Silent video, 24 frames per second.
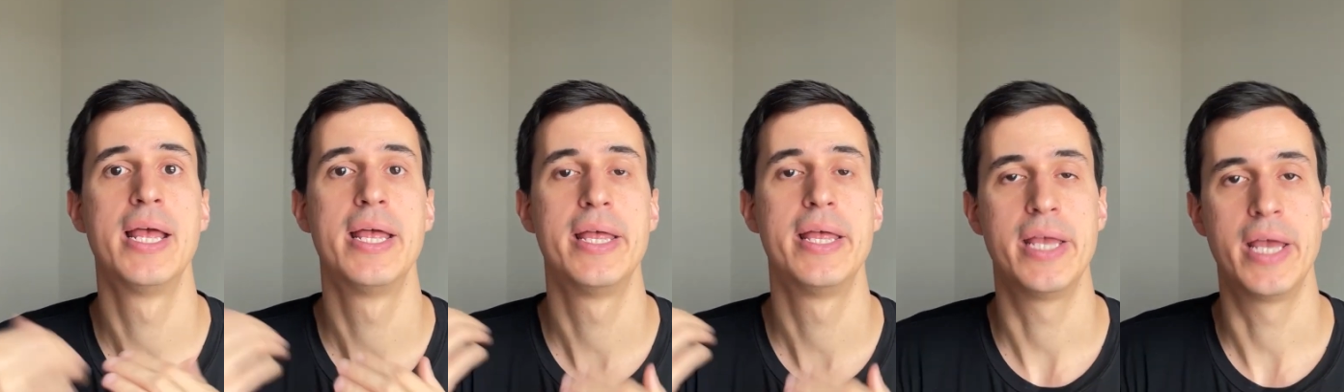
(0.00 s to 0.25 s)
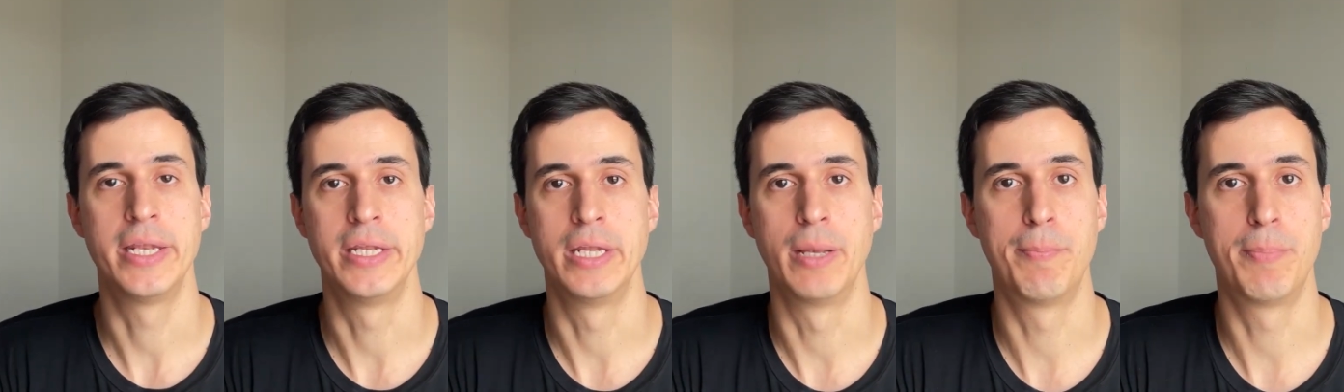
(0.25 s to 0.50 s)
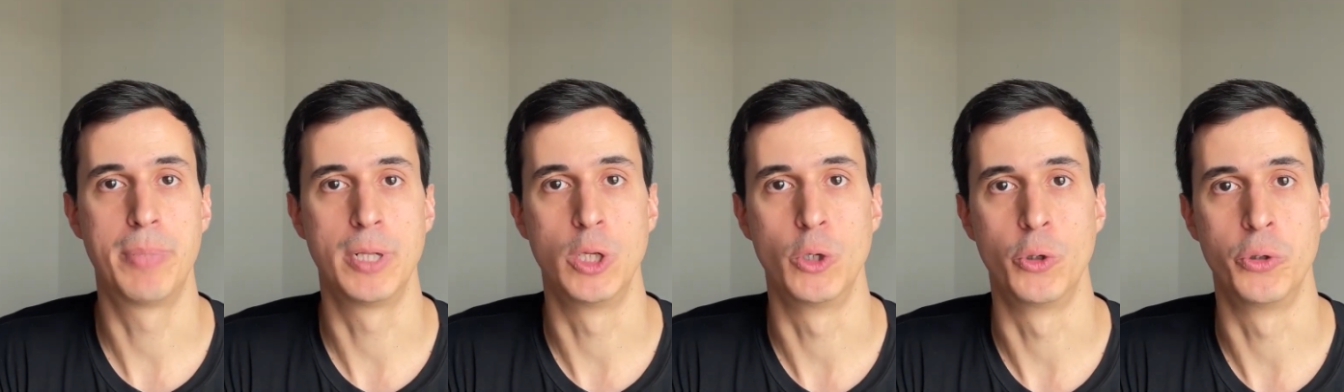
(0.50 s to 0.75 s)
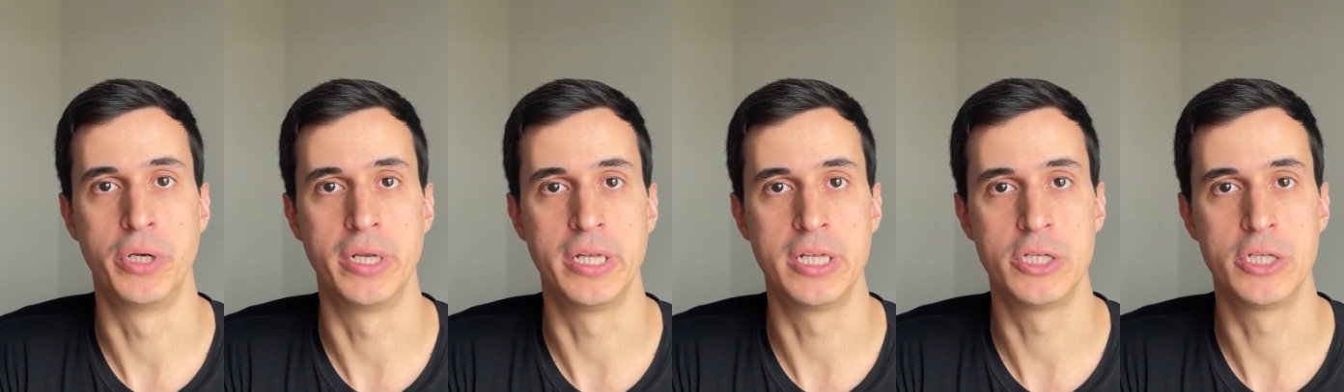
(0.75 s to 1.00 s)
and
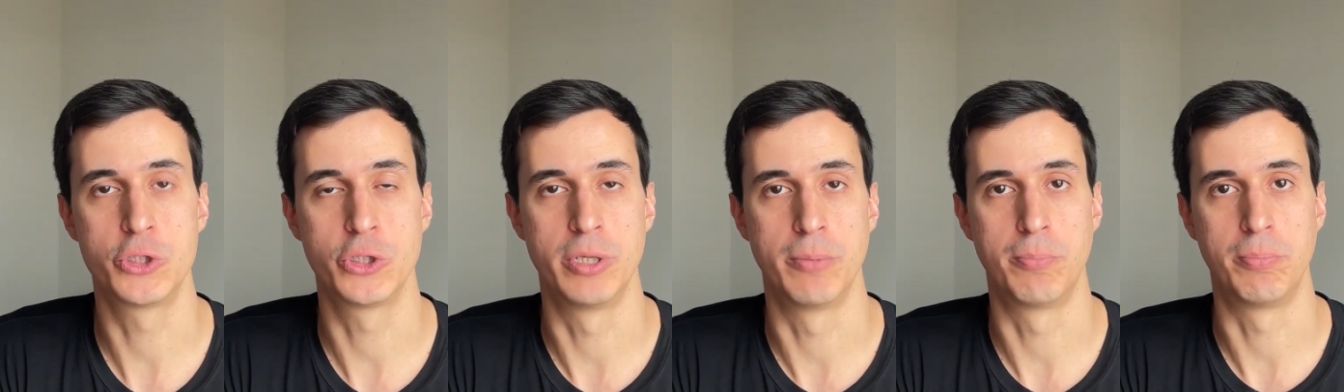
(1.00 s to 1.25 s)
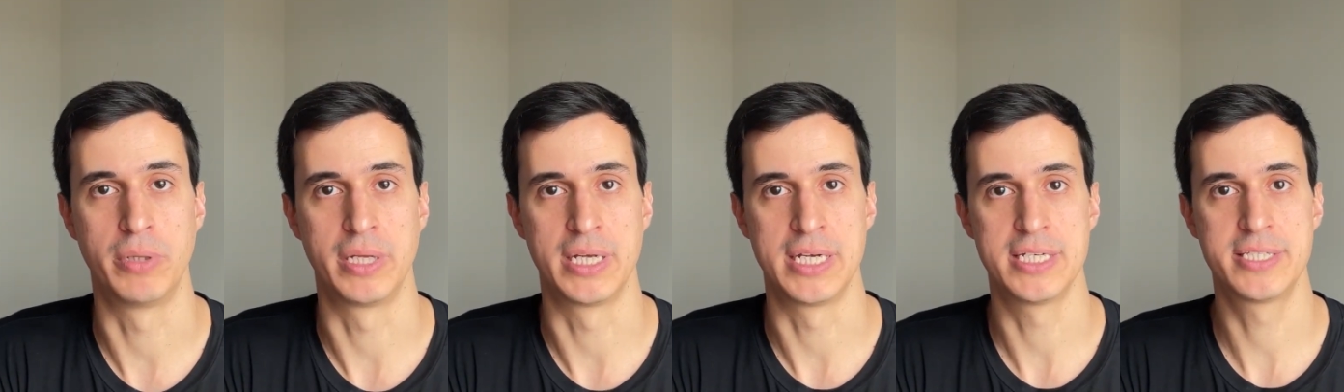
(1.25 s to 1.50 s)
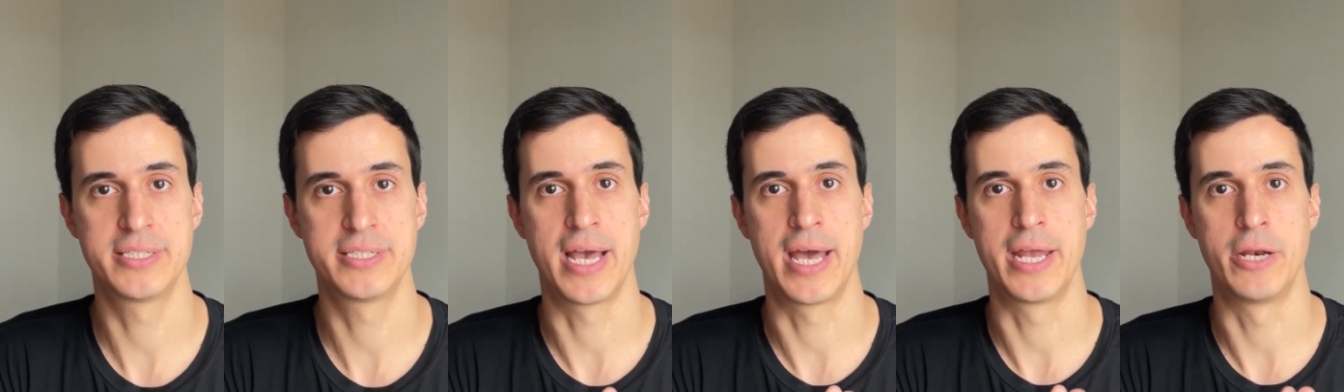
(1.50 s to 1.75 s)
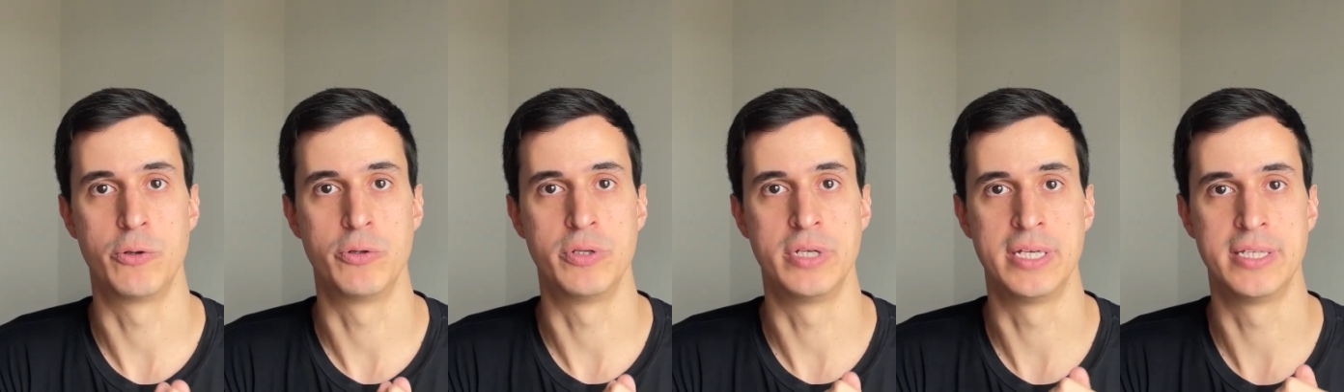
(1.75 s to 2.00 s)
uploading to the place that you
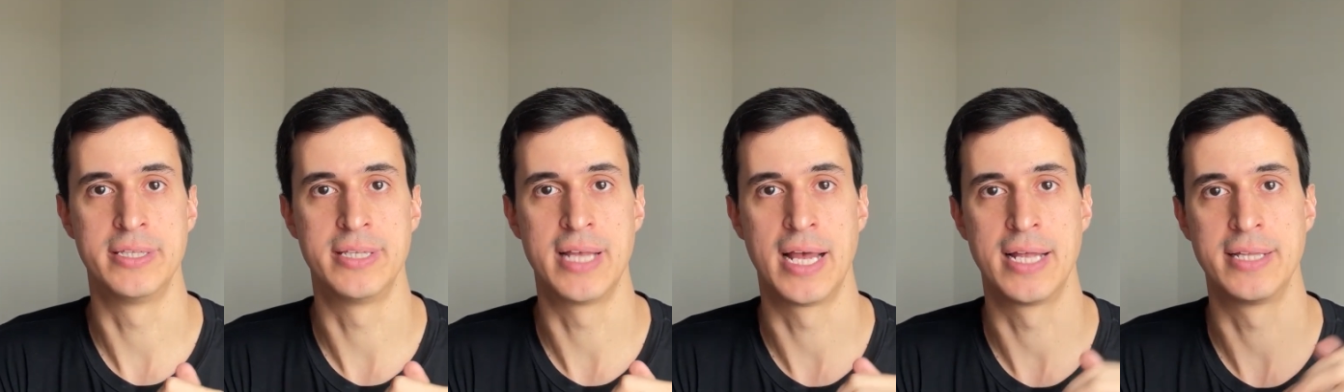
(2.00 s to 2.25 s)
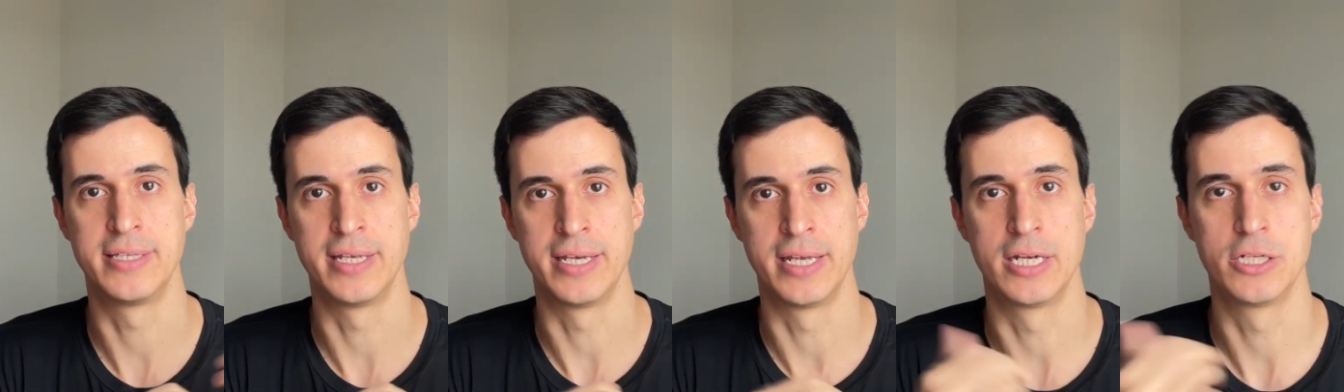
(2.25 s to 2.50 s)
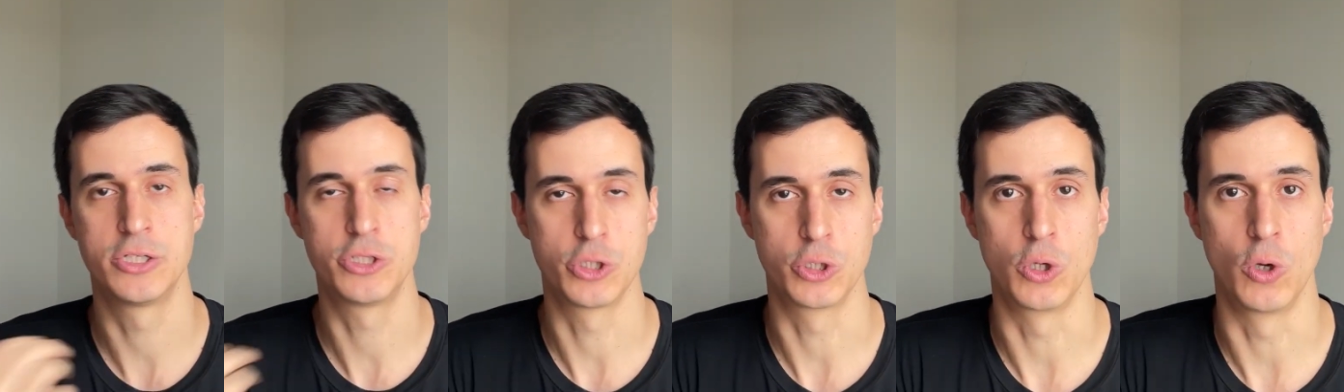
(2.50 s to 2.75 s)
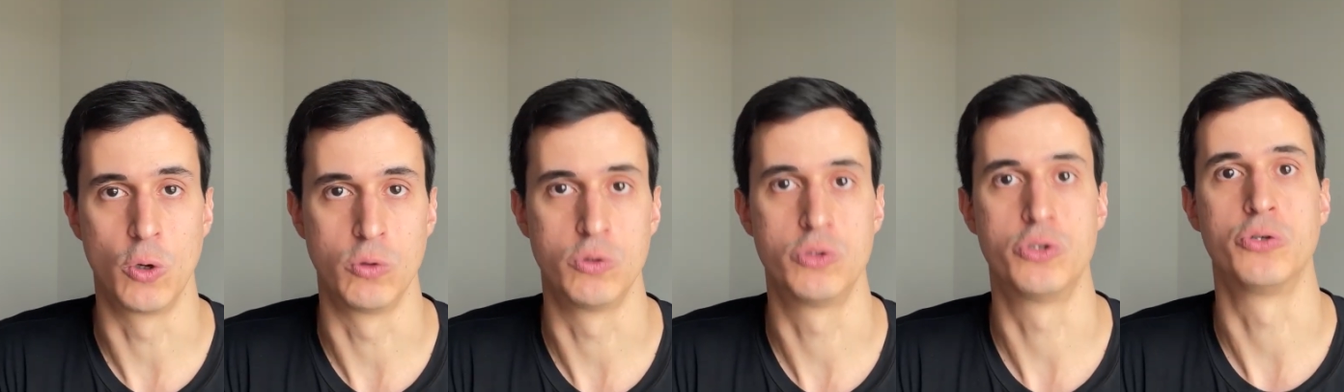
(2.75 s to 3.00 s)
need that data to
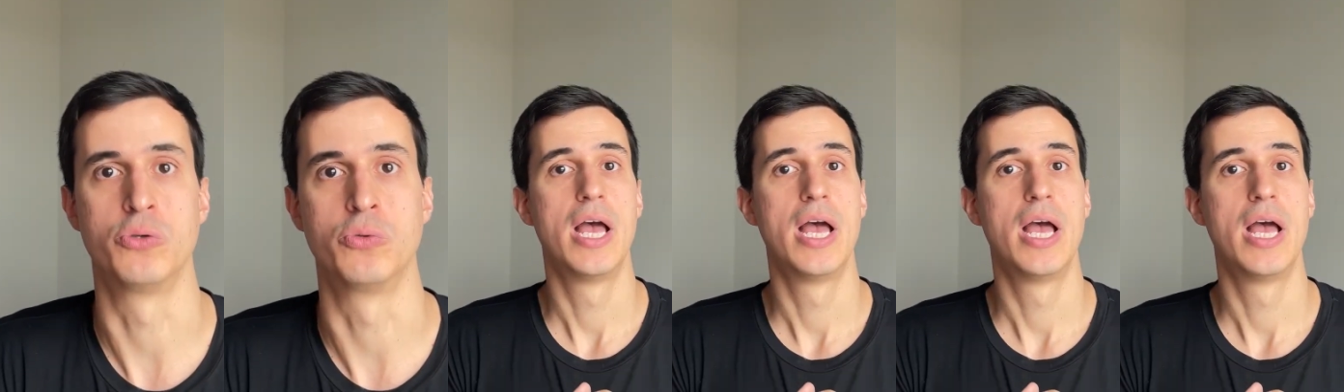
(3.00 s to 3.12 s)
go to.